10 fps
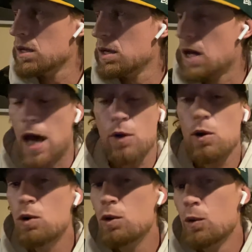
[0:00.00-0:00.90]
I don't
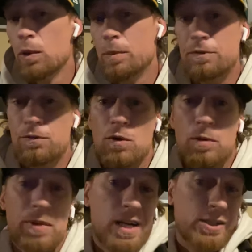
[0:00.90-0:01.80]
know who you were before
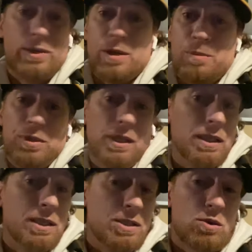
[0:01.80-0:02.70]
because you
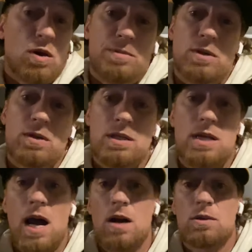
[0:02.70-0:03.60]
completely scrubbed your
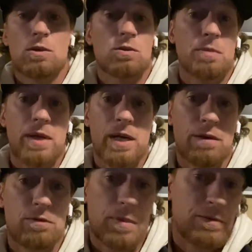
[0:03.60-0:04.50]
entire social media
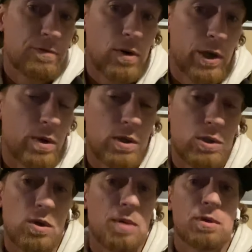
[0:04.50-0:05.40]
from before you were a
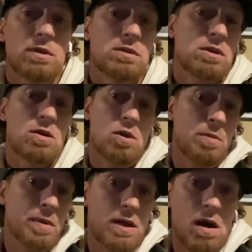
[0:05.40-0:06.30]
Trumper. So
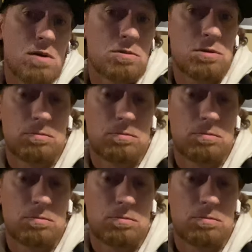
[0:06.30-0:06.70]
nobody knows.